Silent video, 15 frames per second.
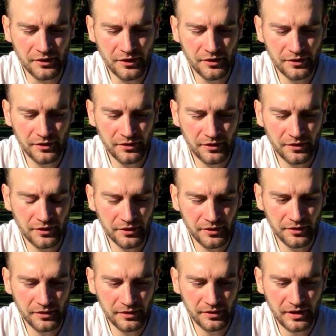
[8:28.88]

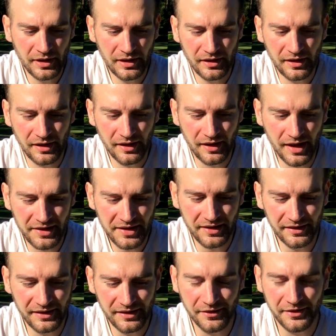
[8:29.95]
you are asked
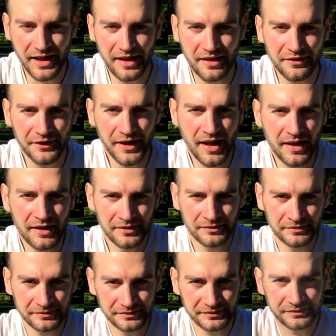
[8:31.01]
to get out the van.
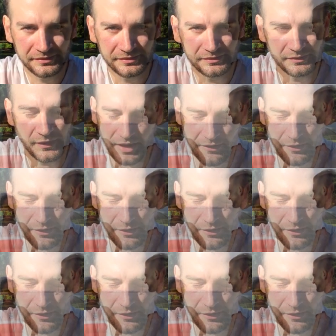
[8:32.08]
Well,